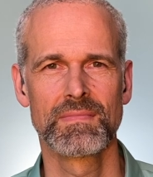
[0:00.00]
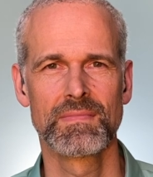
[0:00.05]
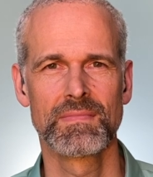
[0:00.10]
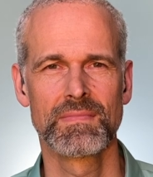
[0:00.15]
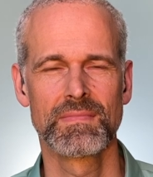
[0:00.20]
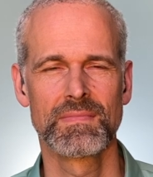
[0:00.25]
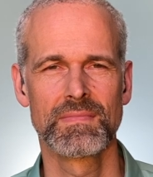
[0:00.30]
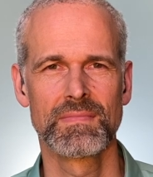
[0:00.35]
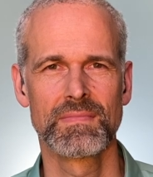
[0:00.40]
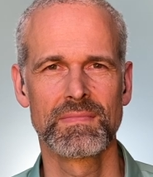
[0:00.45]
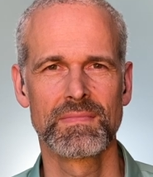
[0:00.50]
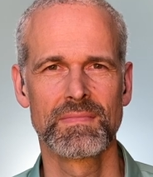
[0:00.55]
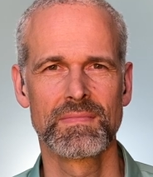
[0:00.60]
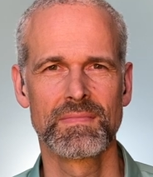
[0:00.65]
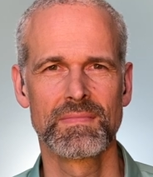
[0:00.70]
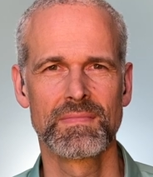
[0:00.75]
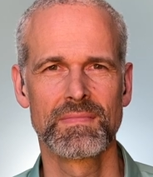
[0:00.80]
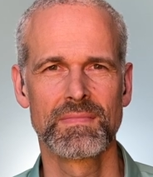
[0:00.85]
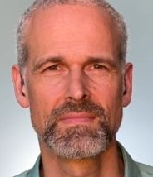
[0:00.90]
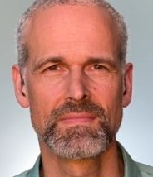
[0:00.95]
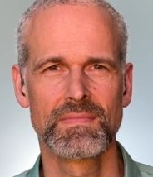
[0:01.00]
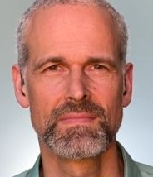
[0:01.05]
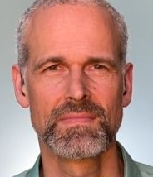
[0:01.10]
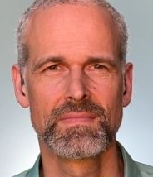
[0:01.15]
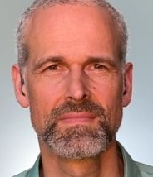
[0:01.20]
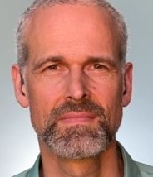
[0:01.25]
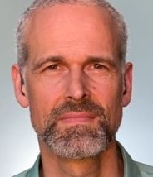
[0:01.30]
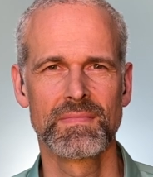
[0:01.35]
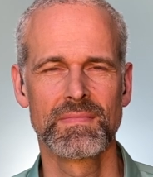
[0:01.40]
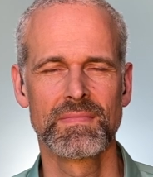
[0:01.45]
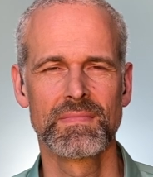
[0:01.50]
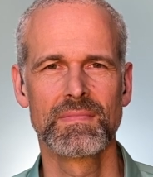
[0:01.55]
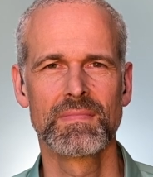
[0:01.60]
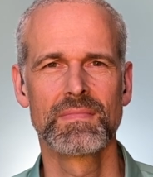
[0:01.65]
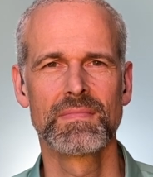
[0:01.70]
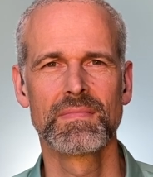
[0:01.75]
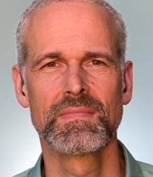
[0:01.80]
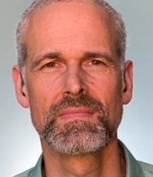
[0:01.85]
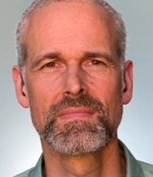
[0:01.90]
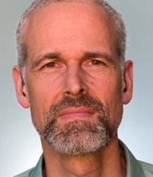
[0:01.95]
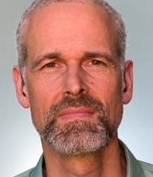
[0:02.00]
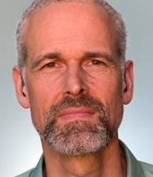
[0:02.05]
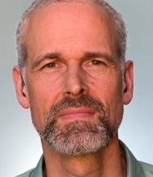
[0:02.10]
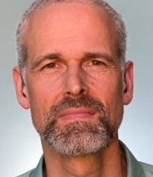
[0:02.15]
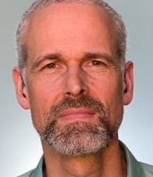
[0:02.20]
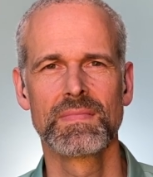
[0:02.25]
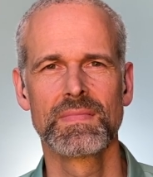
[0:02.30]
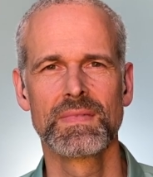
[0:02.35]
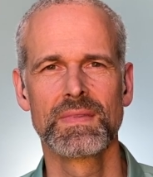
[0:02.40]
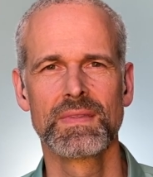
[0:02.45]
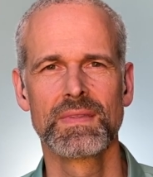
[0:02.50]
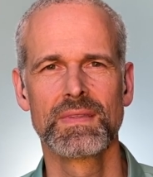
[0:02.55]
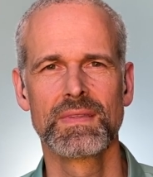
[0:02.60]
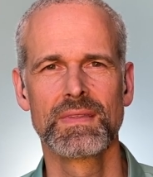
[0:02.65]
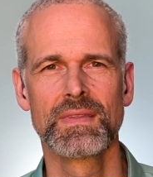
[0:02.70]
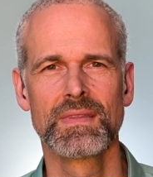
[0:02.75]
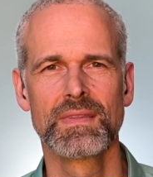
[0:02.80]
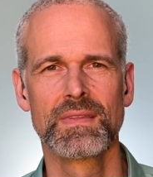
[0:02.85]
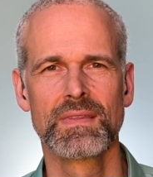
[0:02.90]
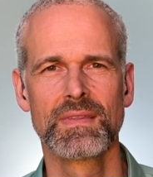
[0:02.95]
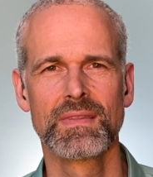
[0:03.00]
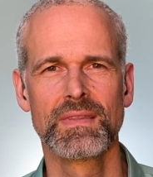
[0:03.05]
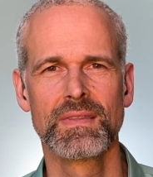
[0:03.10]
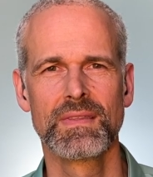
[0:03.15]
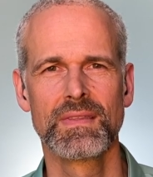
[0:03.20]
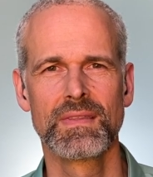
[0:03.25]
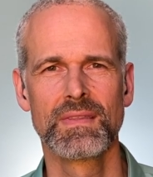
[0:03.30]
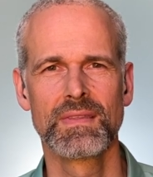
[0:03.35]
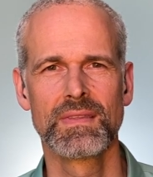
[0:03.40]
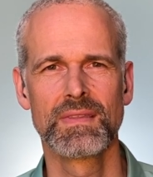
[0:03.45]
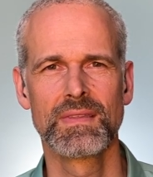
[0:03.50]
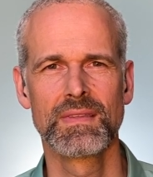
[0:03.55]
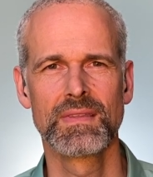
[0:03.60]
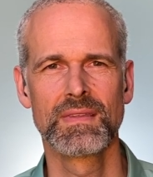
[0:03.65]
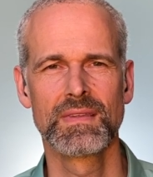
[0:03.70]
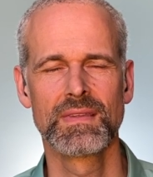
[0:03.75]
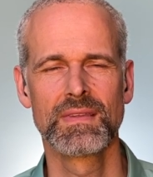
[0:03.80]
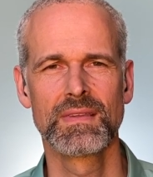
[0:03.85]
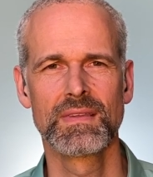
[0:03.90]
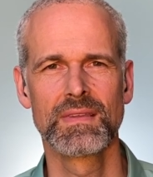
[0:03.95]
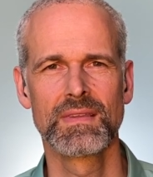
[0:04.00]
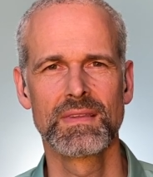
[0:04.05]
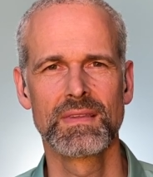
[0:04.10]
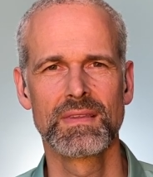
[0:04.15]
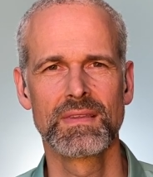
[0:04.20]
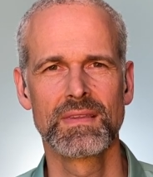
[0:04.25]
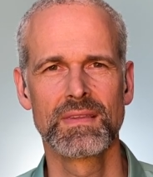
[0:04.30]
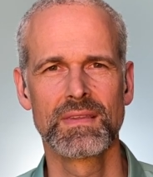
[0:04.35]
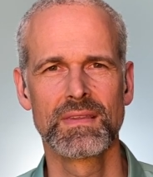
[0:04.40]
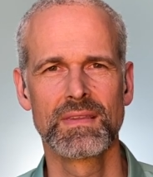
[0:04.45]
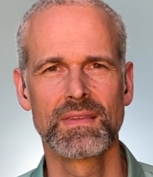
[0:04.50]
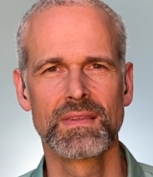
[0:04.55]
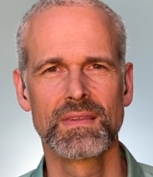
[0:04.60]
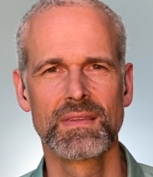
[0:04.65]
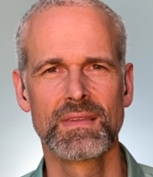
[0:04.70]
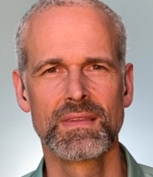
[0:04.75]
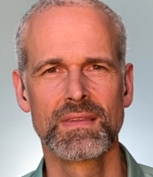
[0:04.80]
The person shown says nothing.